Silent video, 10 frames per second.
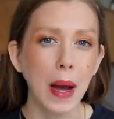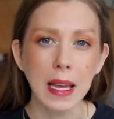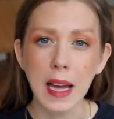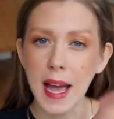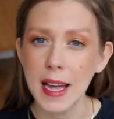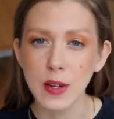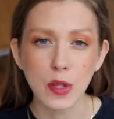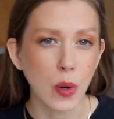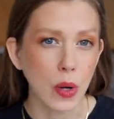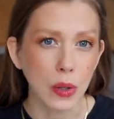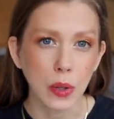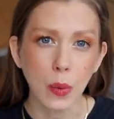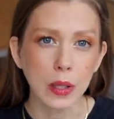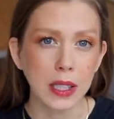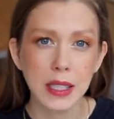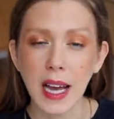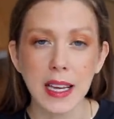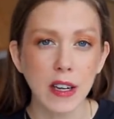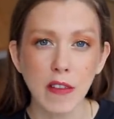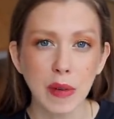buying a head-to-toe look we'll get
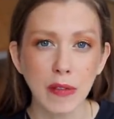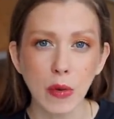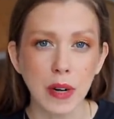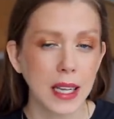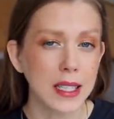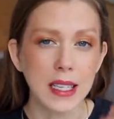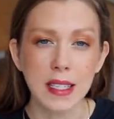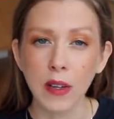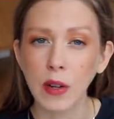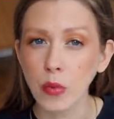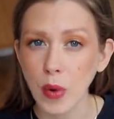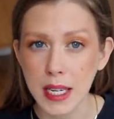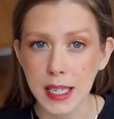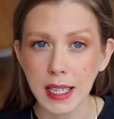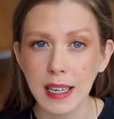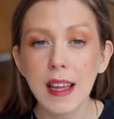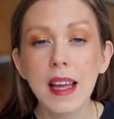tired of before next season already.